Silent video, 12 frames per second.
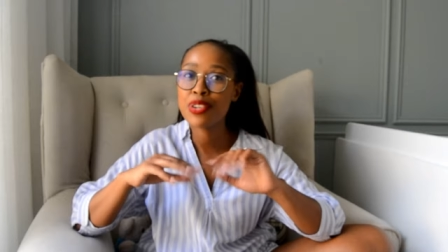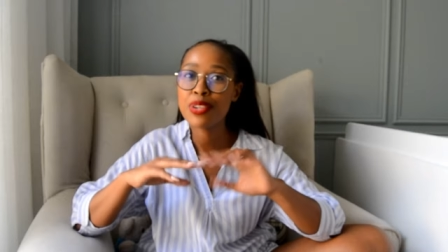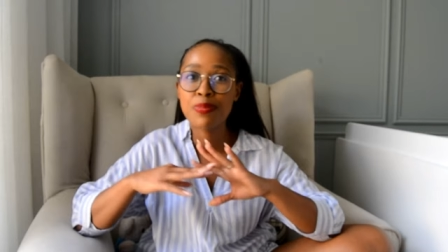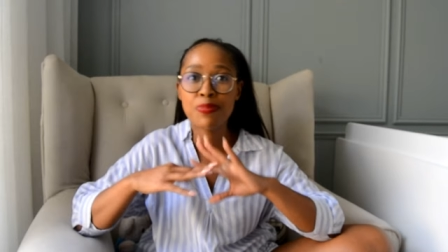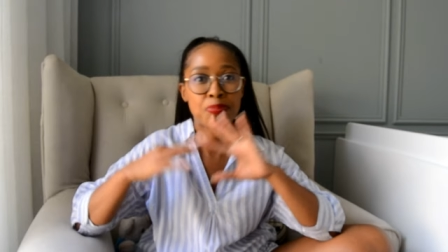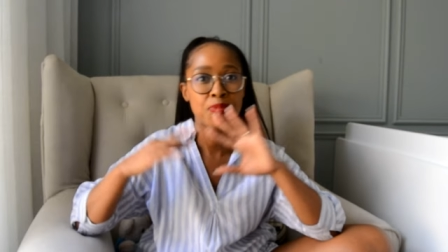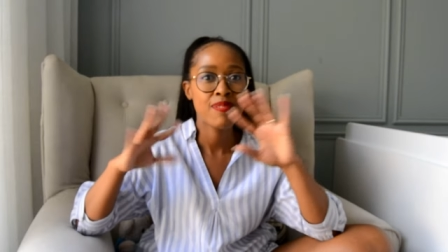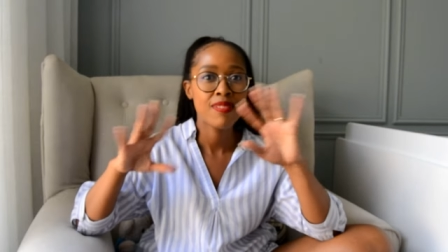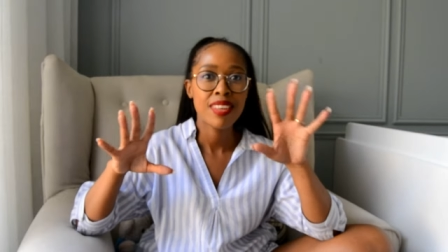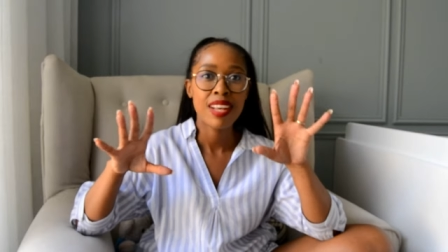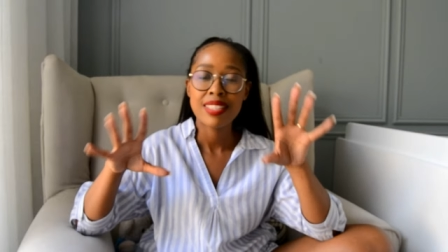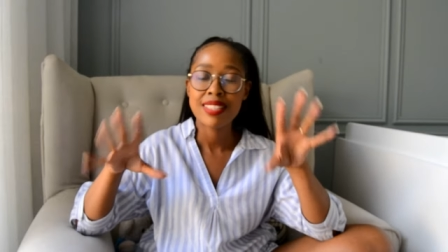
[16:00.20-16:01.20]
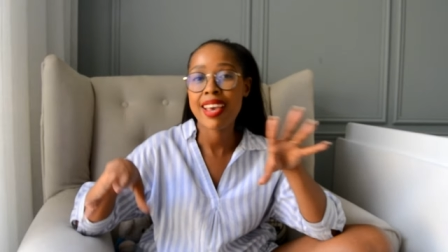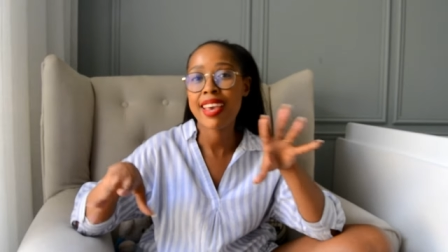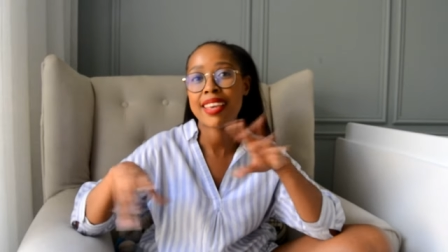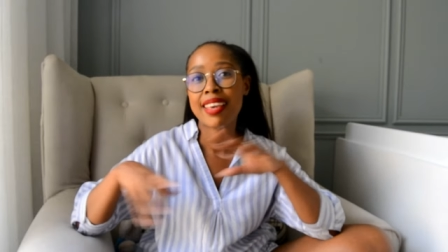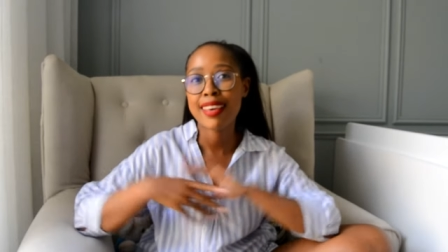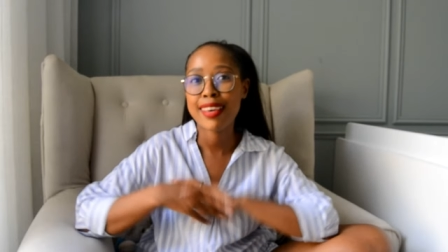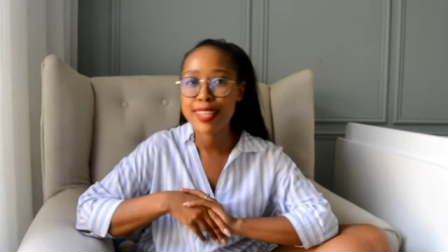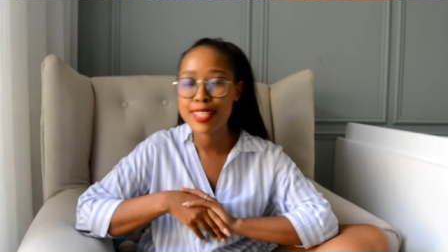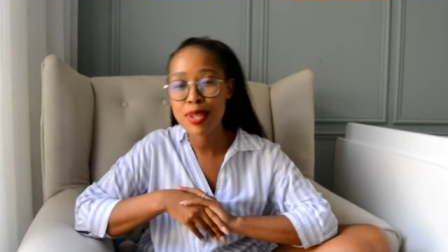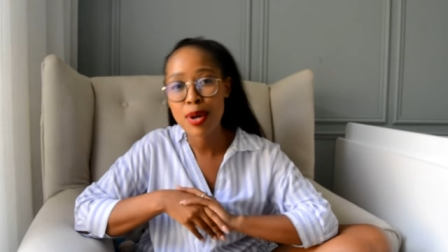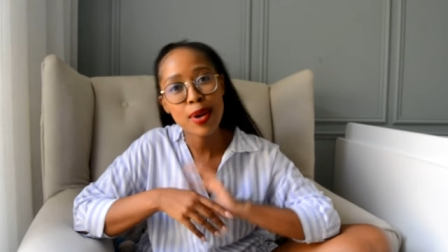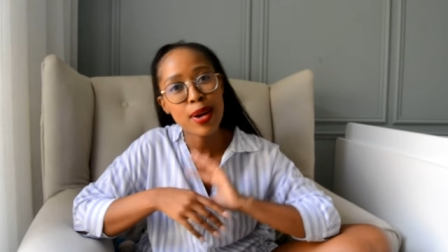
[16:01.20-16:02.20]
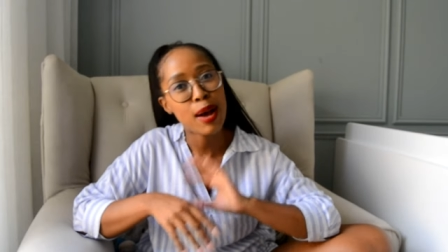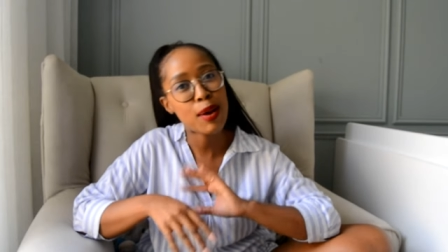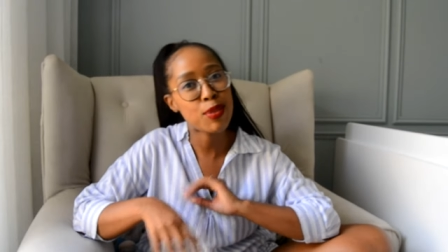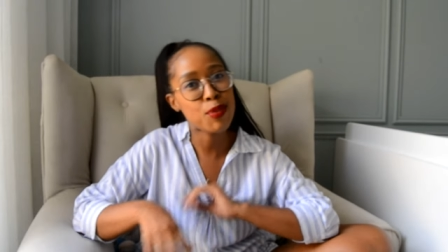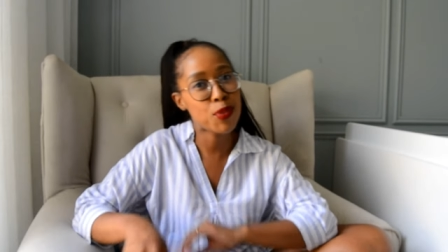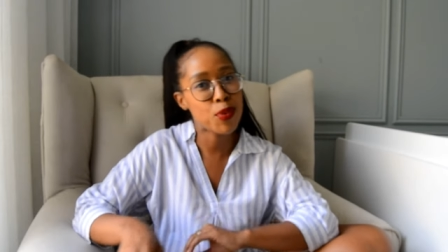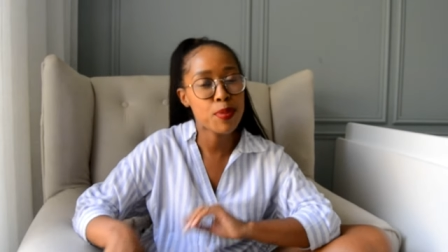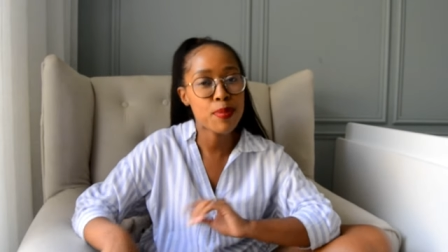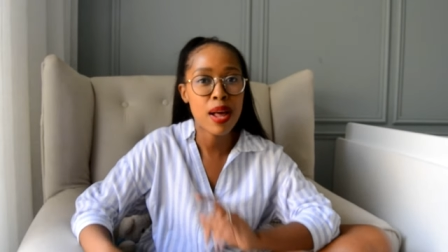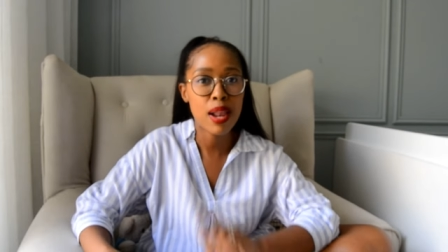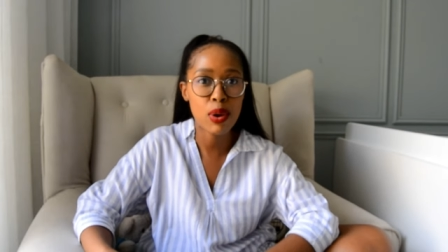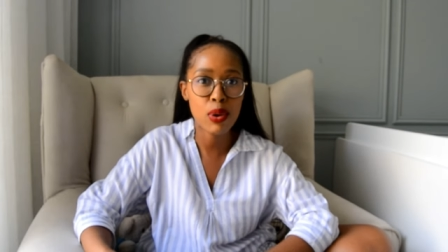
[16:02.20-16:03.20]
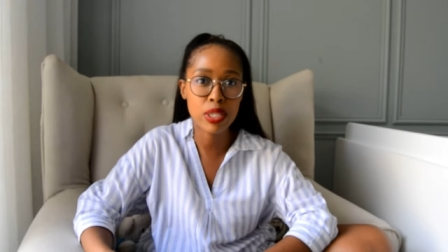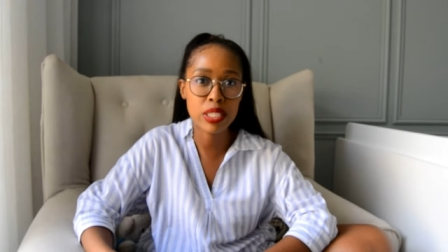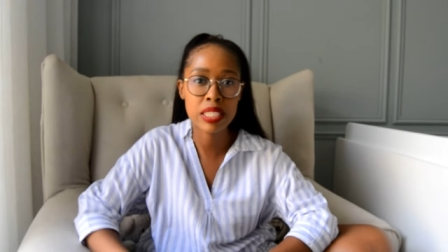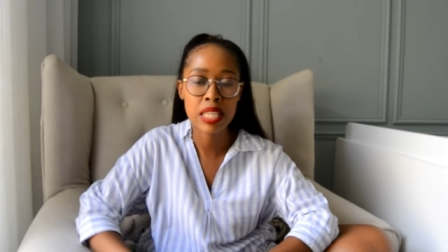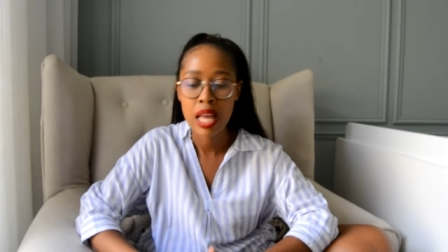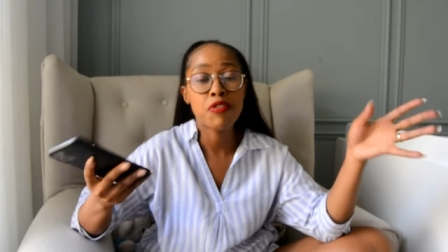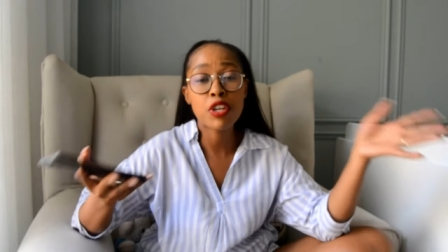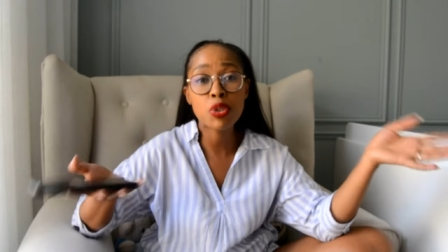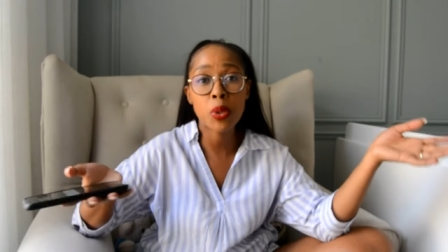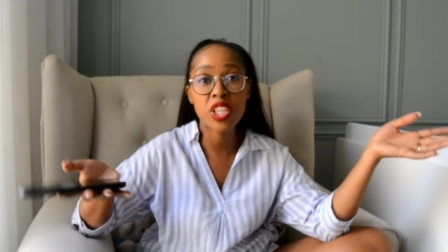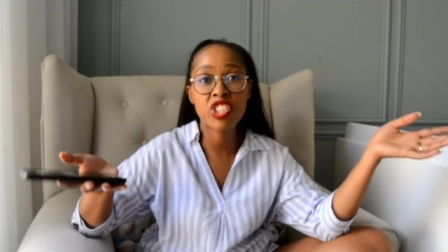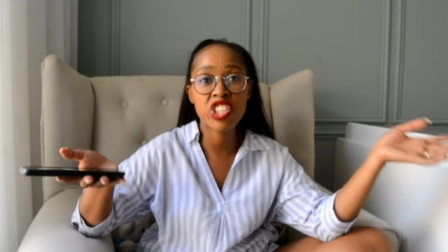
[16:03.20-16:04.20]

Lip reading: your general take is on how the room looks.